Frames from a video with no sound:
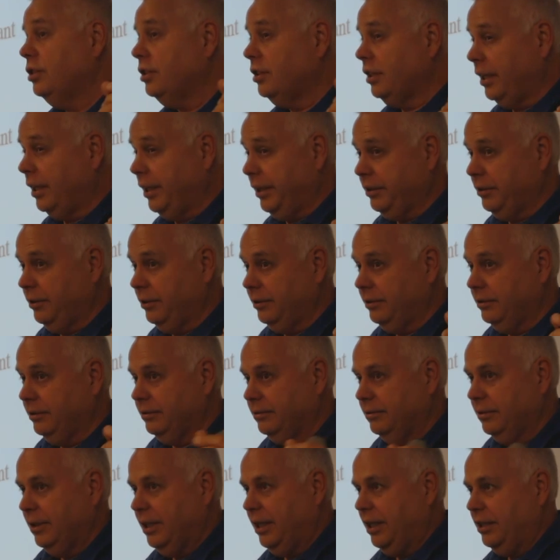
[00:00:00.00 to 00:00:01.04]
cycle,
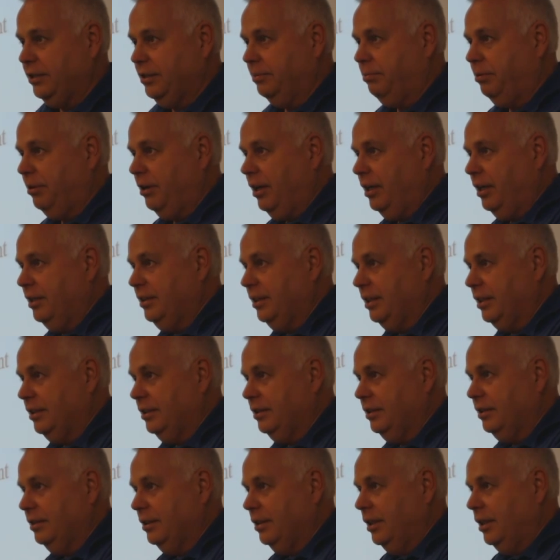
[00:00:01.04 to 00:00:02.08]
has a
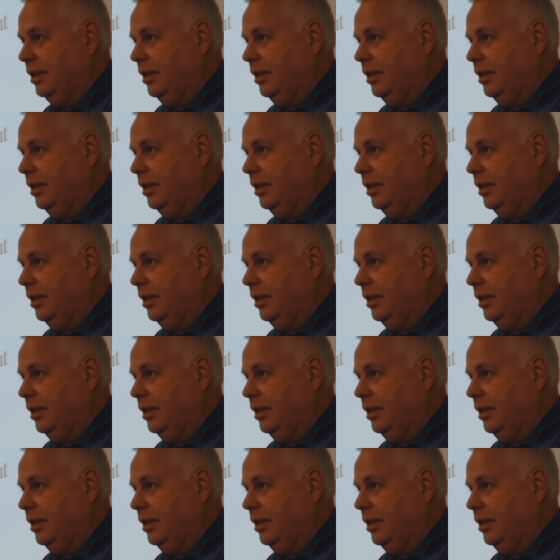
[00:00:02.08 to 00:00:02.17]
process,